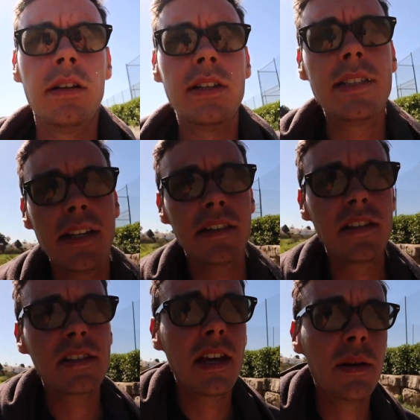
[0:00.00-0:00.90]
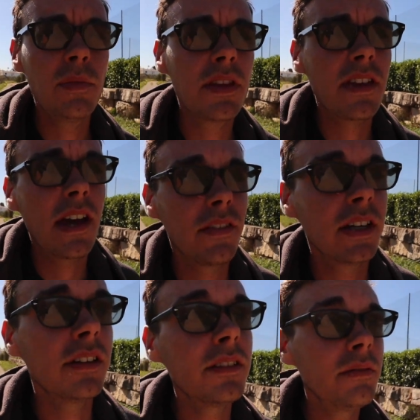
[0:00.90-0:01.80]
It's like the same with
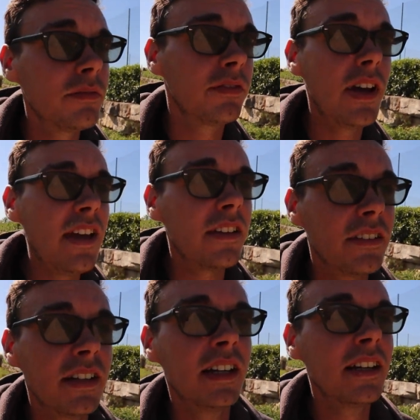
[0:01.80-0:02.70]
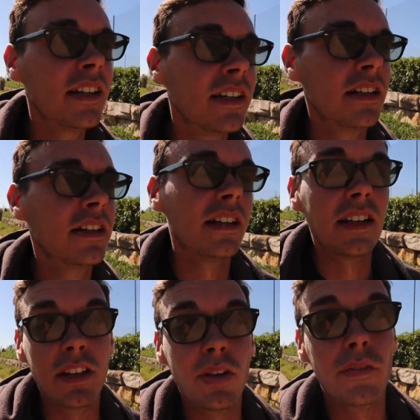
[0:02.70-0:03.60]
having a van.
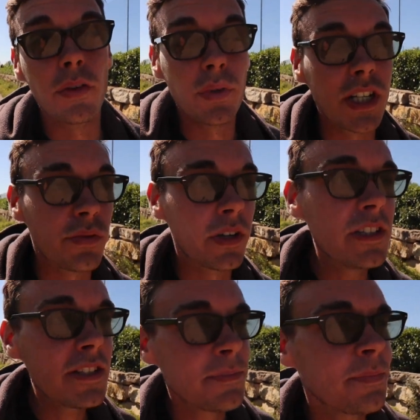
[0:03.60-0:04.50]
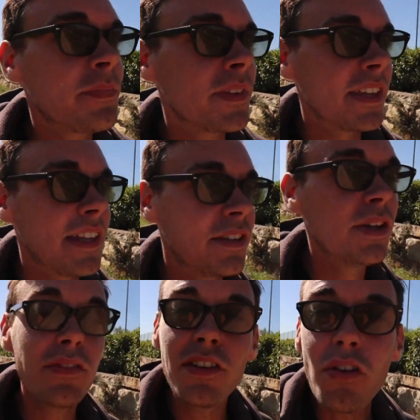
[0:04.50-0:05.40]
Like you have the rich ones, and then you
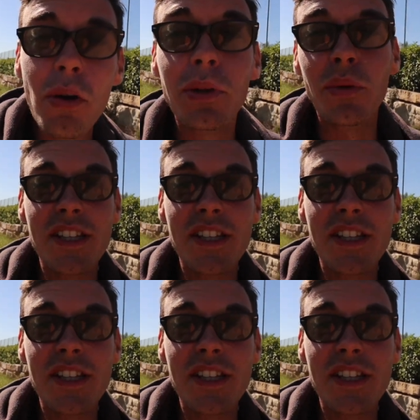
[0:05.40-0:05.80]
have the normal